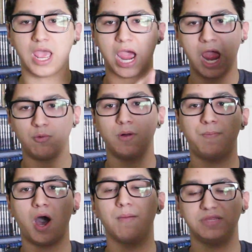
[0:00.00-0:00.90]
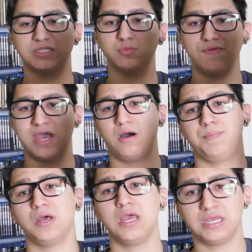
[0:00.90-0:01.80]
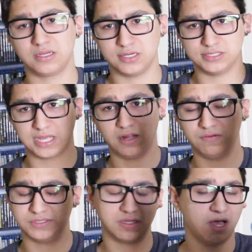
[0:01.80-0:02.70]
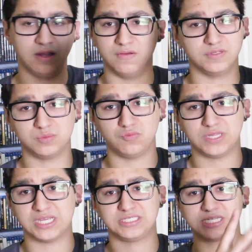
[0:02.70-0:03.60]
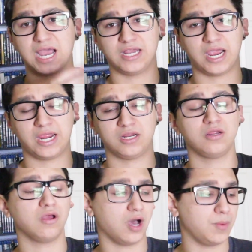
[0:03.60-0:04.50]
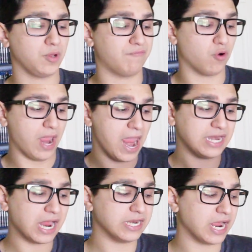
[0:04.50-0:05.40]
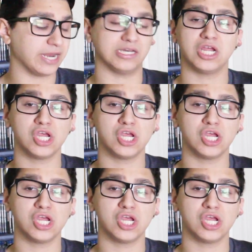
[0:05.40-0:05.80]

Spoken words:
I will pop this movie up because I love this movie. That's Sky High. But for $8.99.